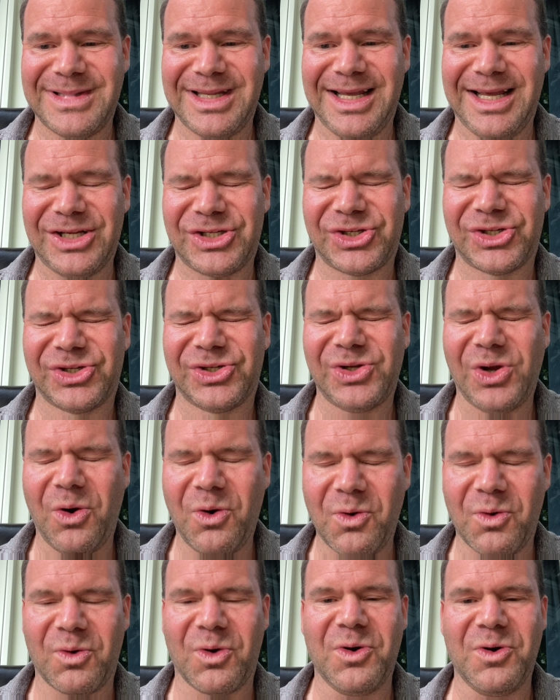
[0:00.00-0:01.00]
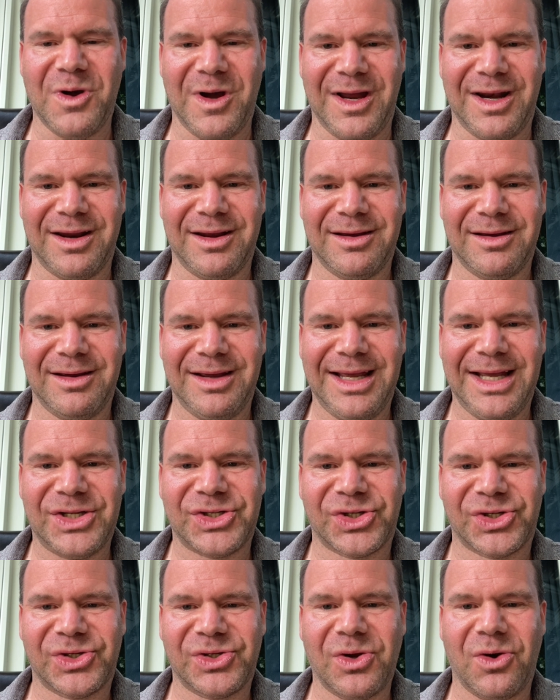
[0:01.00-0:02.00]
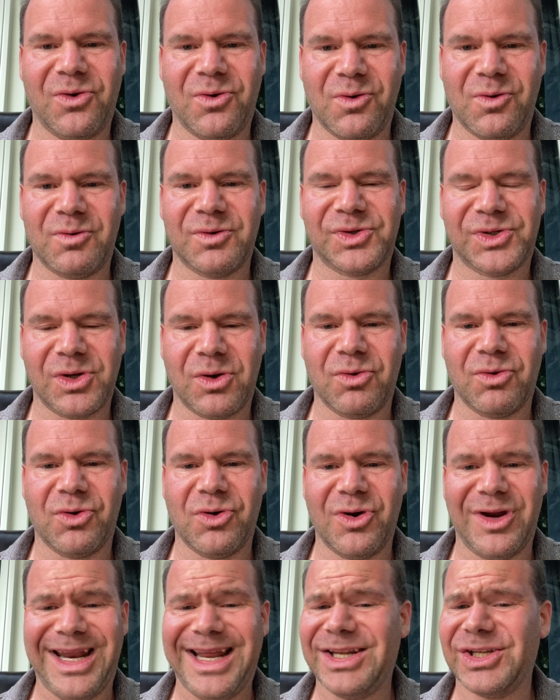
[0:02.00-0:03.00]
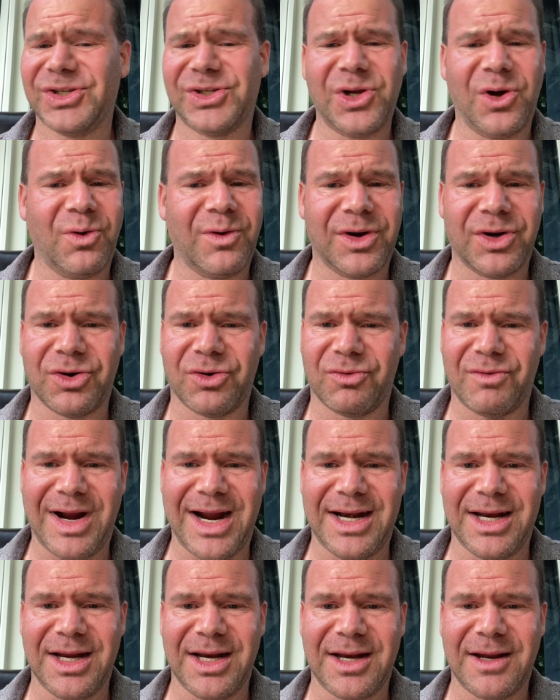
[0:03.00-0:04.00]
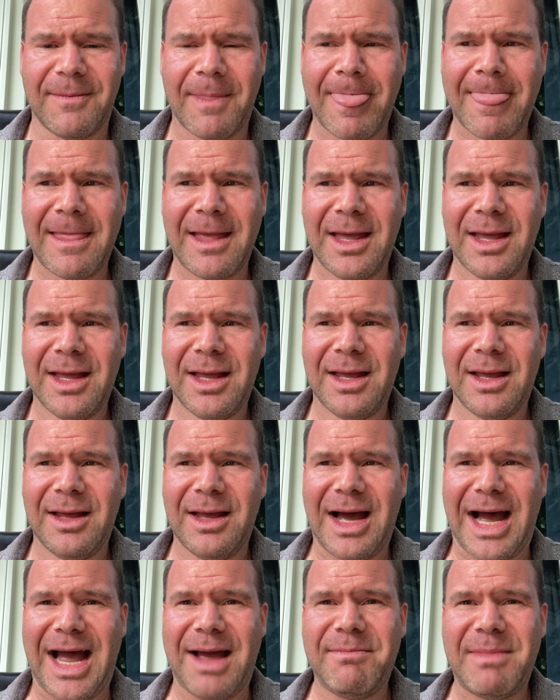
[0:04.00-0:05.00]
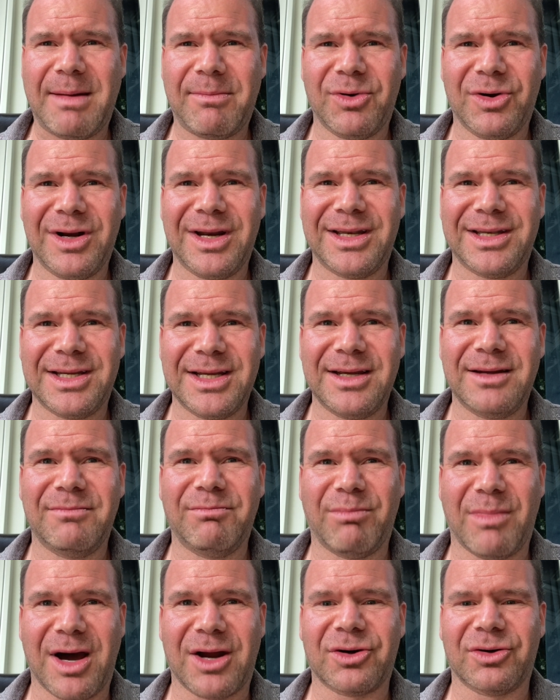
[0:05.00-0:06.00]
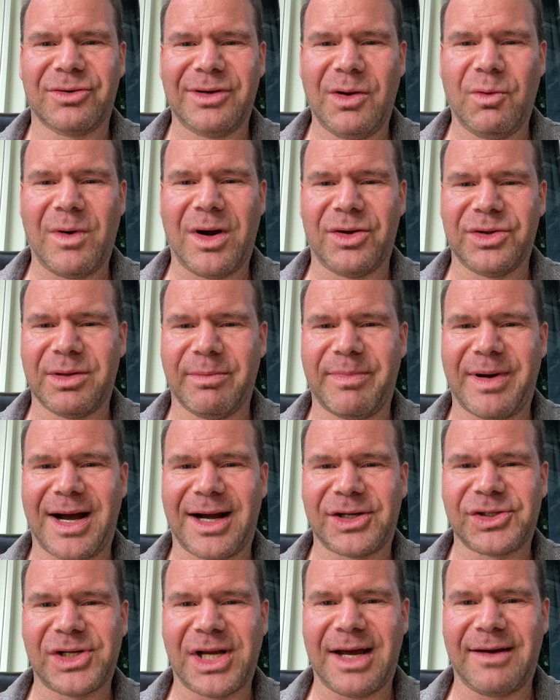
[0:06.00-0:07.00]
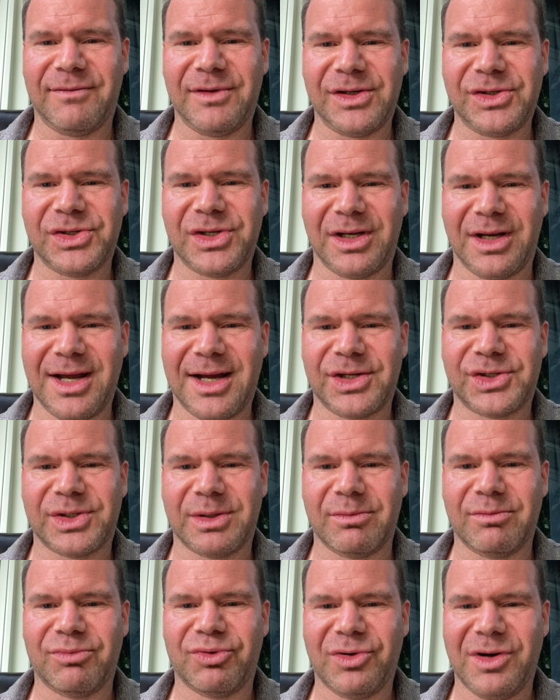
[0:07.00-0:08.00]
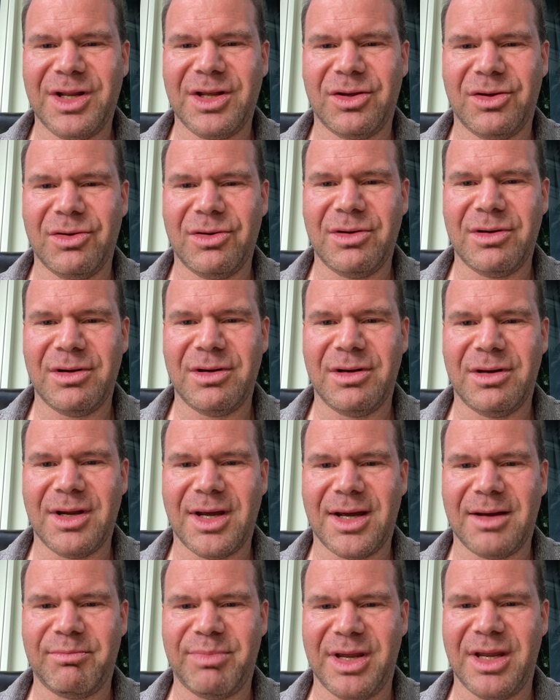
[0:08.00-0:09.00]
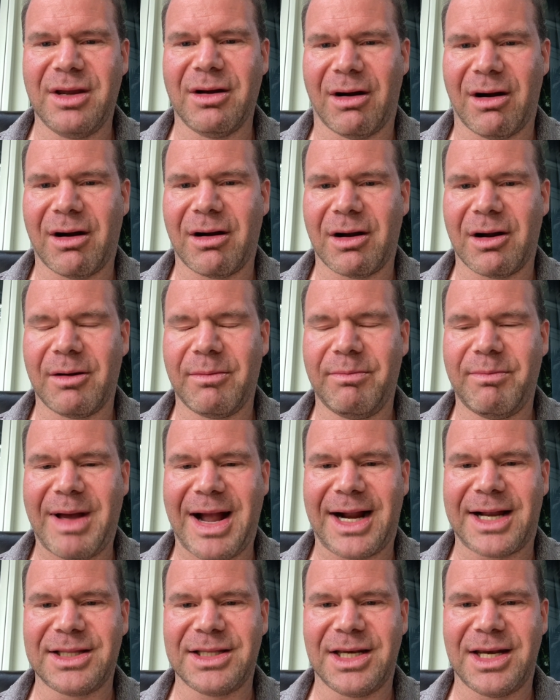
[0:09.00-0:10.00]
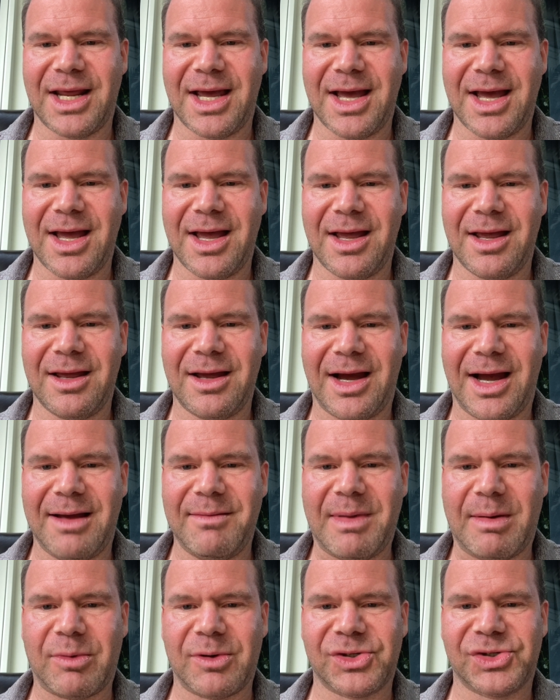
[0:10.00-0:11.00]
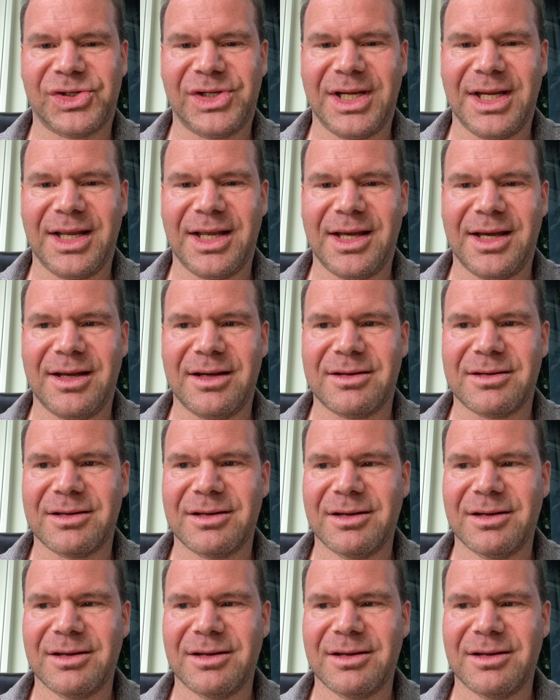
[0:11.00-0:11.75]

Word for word: it's so good. It's so so good and so underrated. I remember it did moderately well at the box office and got some pretty good uh, PR back in the day. I remember seeing it